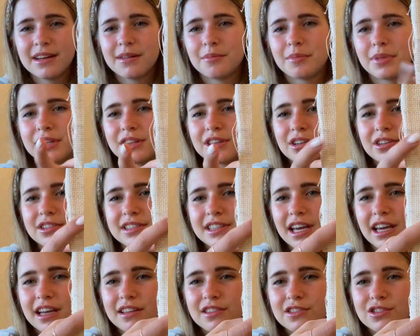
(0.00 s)
but there's
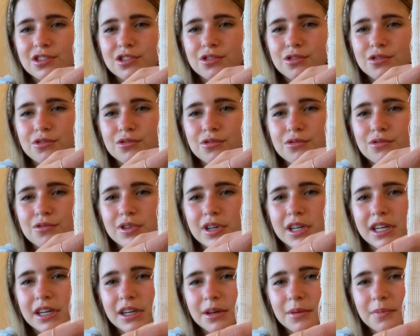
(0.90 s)
like two
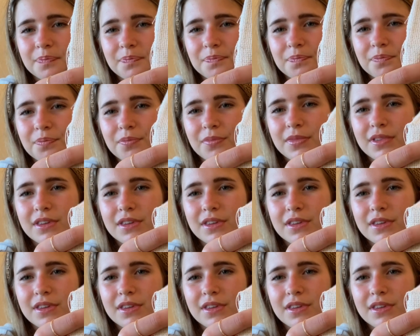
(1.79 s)
um,